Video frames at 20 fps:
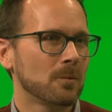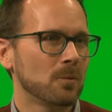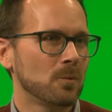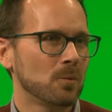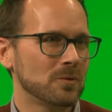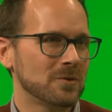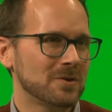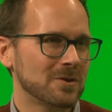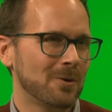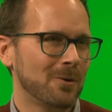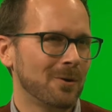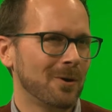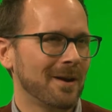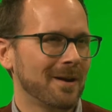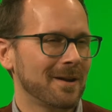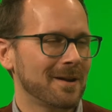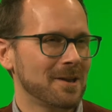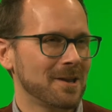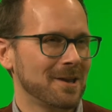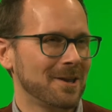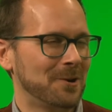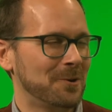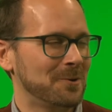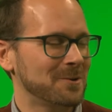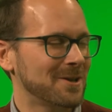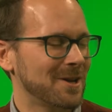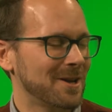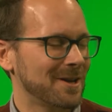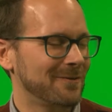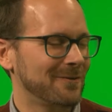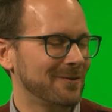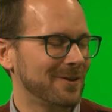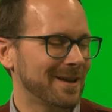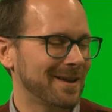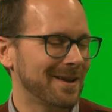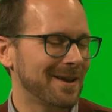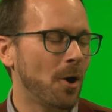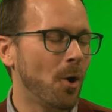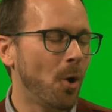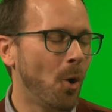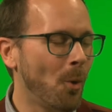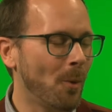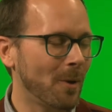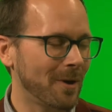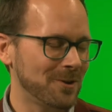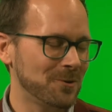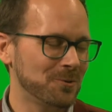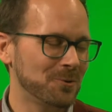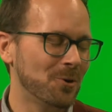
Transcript: So, you know, it's kind of like, you'd